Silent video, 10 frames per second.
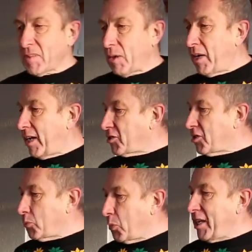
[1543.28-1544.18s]
It's
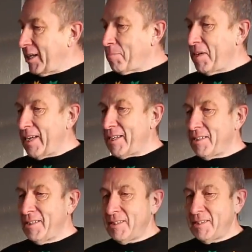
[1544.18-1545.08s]
just weird
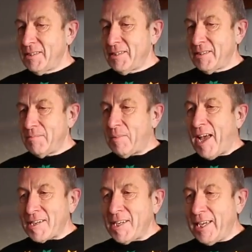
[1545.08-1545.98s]
being
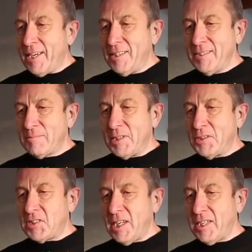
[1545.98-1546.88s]
back here,
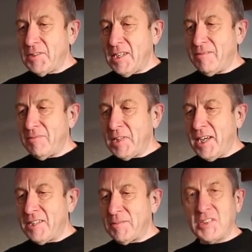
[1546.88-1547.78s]
because I lived here from the
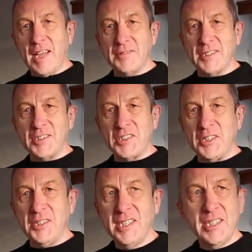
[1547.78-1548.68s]
age of
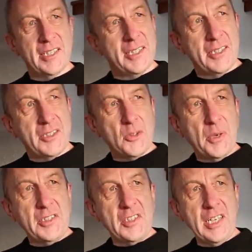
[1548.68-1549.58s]
7 to
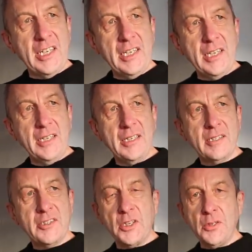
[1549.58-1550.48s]

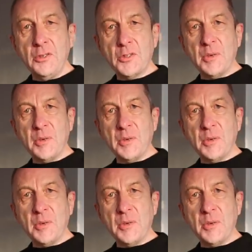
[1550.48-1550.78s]
22,